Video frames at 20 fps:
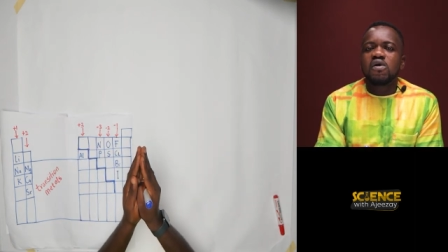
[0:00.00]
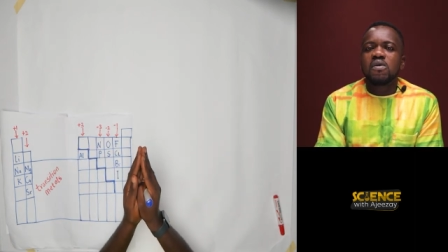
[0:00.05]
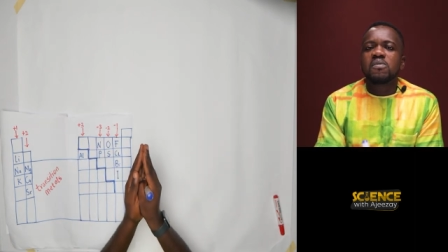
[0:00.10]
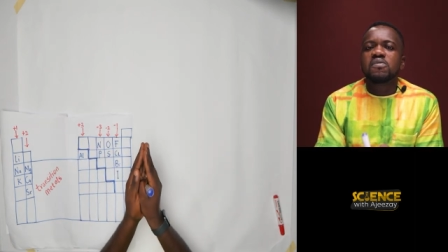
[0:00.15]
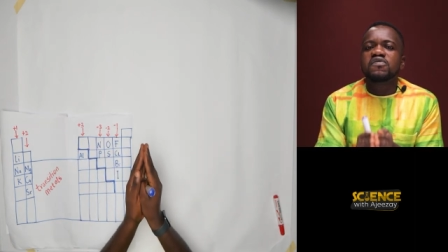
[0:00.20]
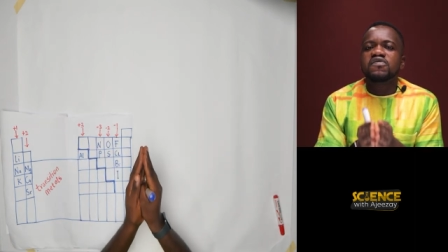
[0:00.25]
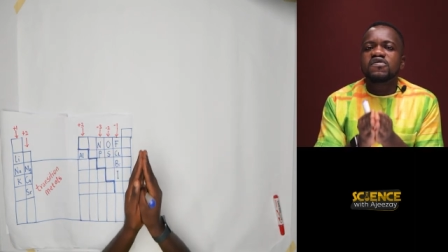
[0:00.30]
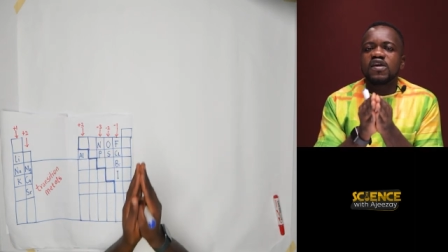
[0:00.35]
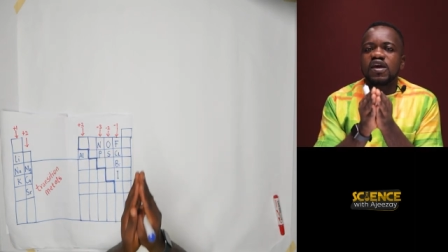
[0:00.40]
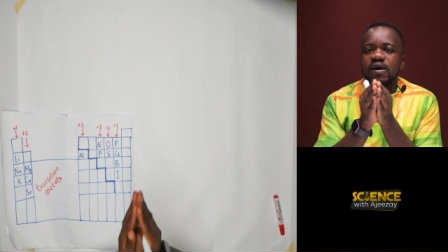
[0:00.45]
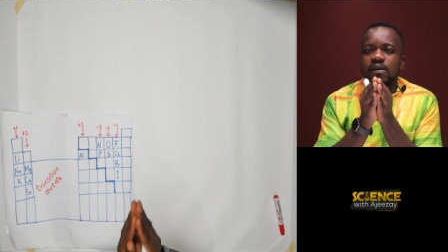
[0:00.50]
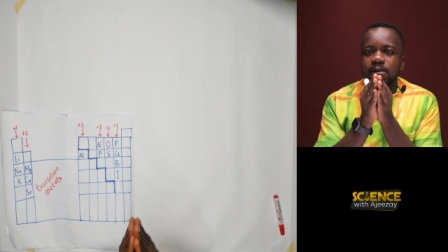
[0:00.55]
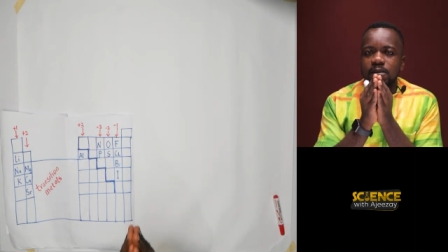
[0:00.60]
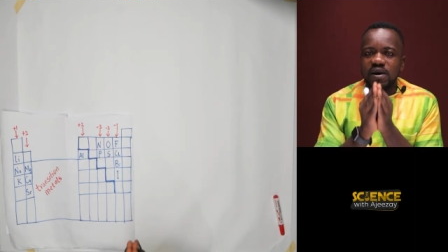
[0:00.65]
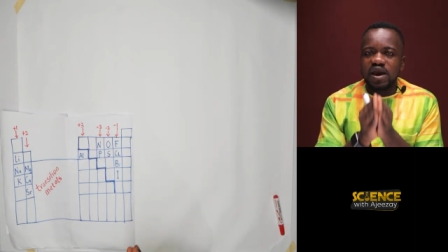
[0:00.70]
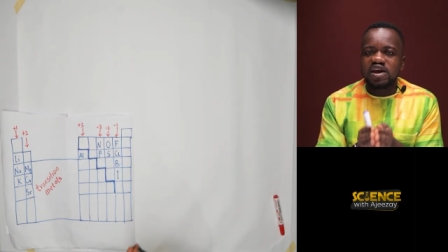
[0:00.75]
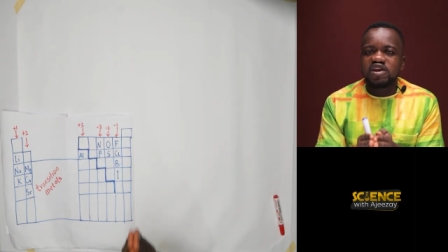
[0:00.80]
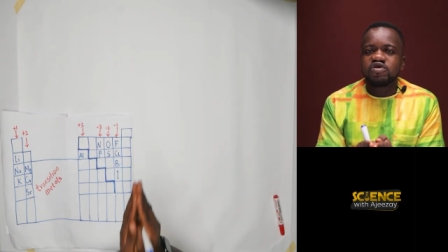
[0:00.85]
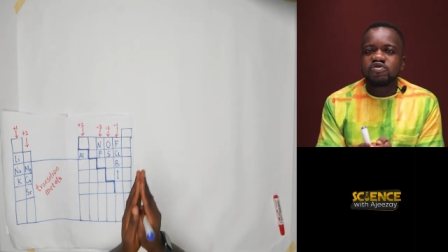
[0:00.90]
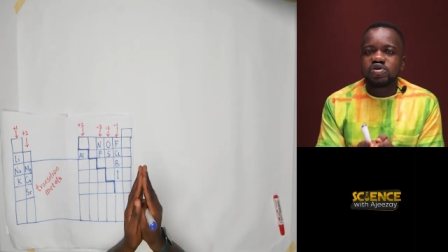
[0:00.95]
forms a
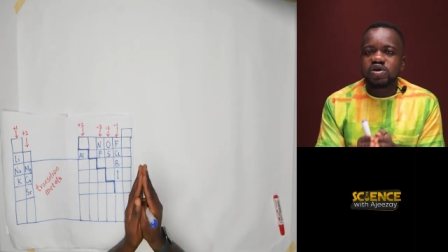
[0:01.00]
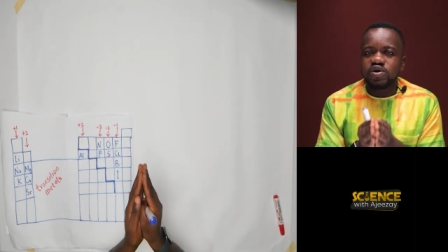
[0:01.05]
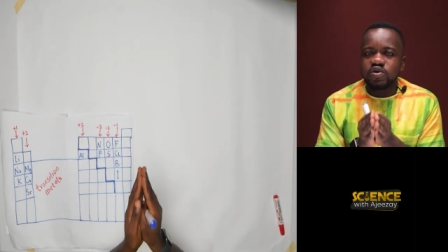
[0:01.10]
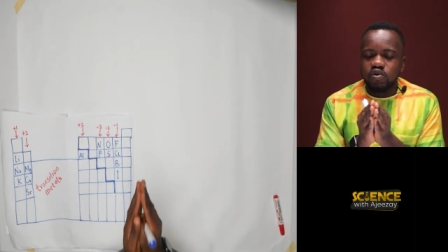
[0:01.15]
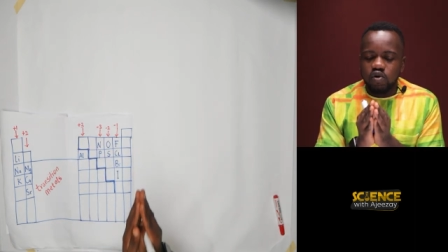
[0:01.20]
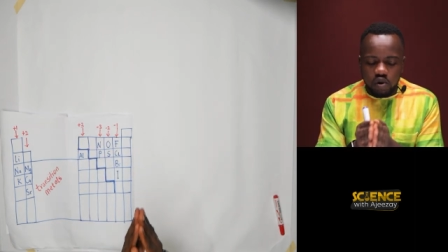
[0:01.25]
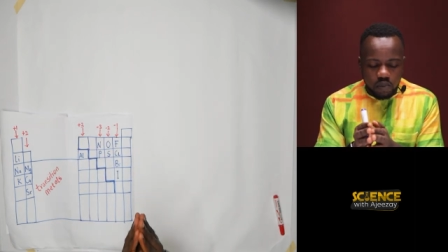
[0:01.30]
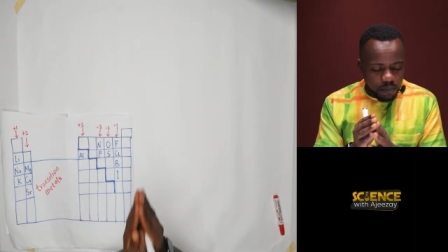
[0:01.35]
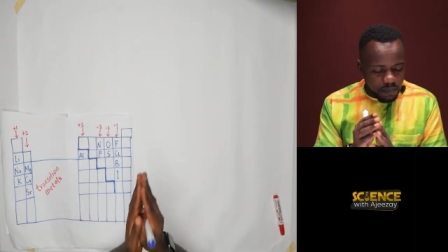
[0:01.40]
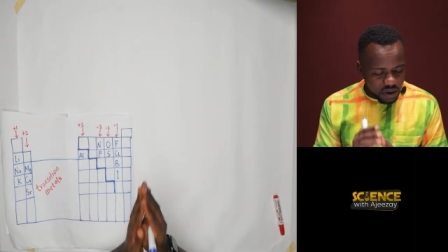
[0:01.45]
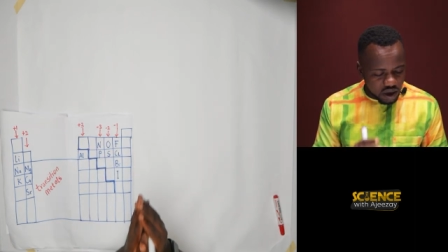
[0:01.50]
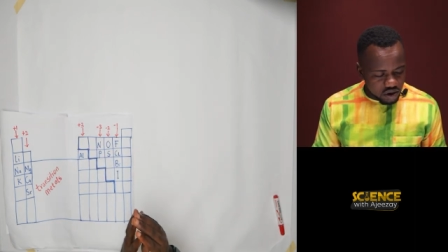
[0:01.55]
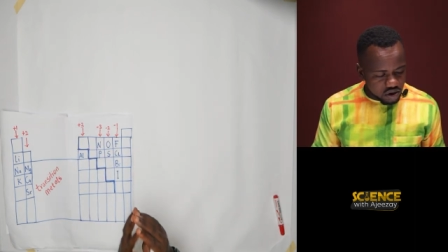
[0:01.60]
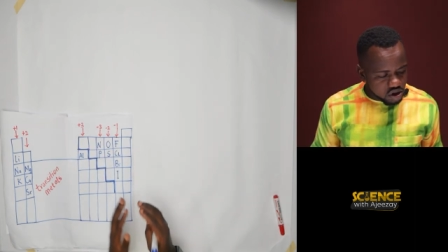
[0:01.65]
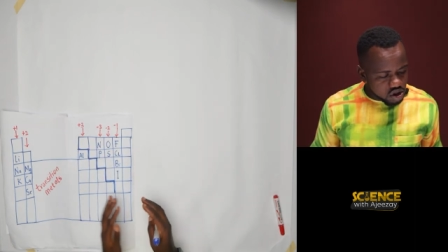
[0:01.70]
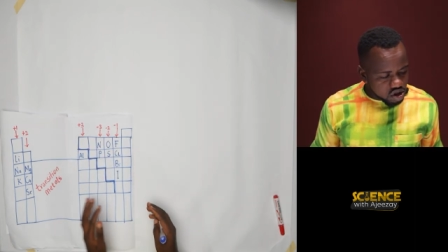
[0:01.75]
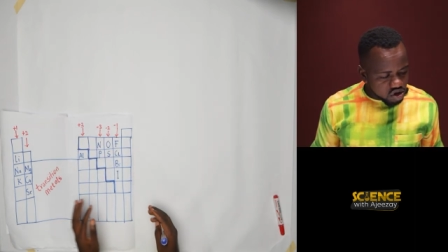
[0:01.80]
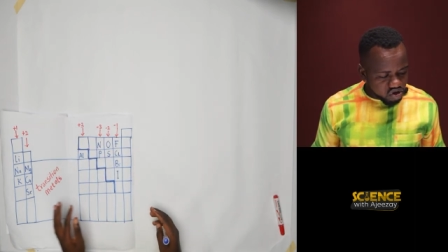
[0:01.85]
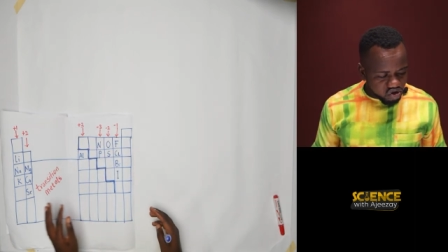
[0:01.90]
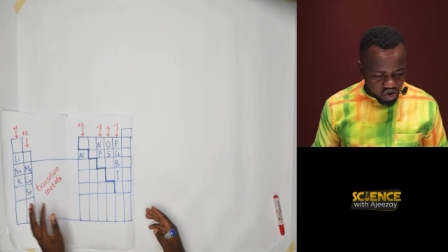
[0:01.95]
binary
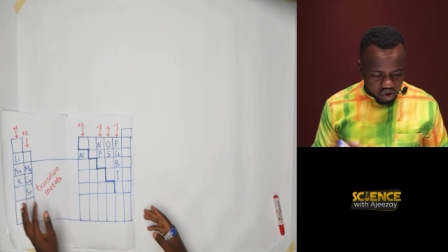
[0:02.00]
compound.